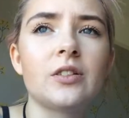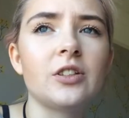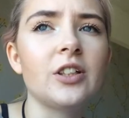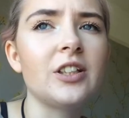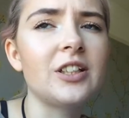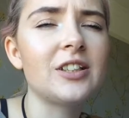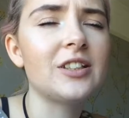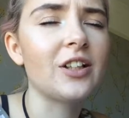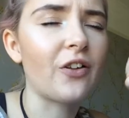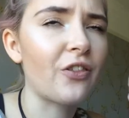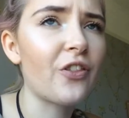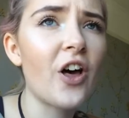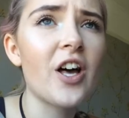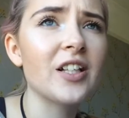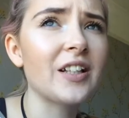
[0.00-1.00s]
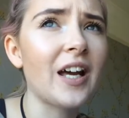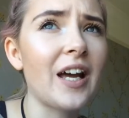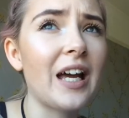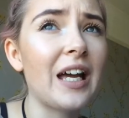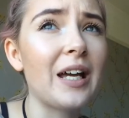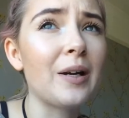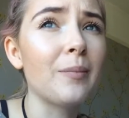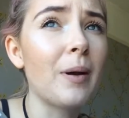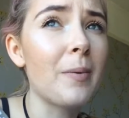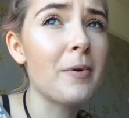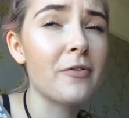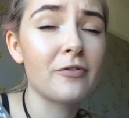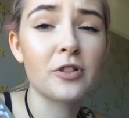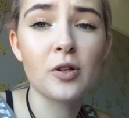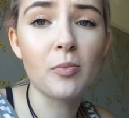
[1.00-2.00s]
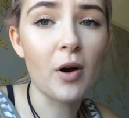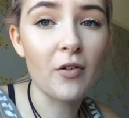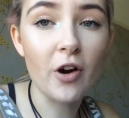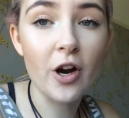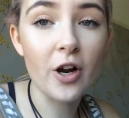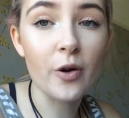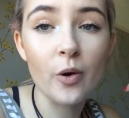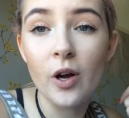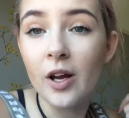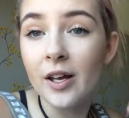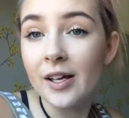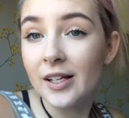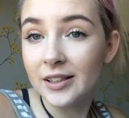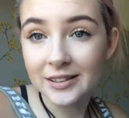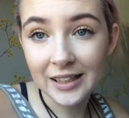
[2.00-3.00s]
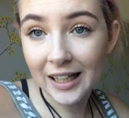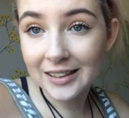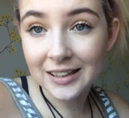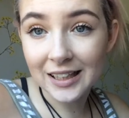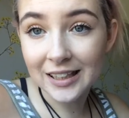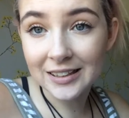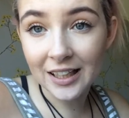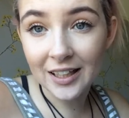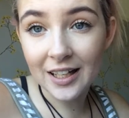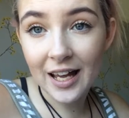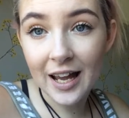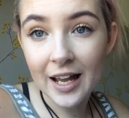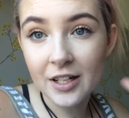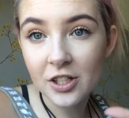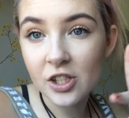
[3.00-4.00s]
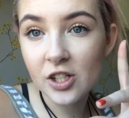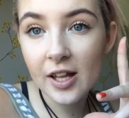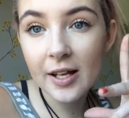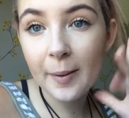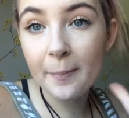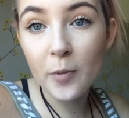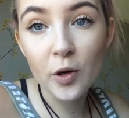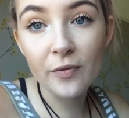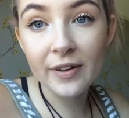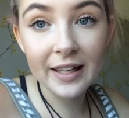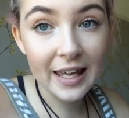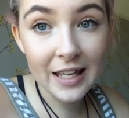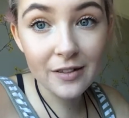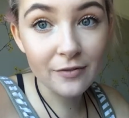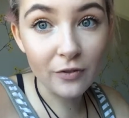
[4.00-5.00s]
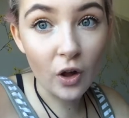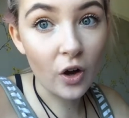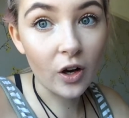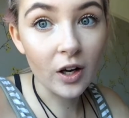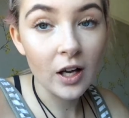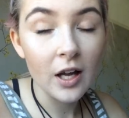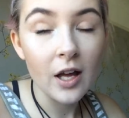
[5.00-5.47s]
so Thursday, maybe tomorrow, Saturday, Sunday, and just like moving in vlog.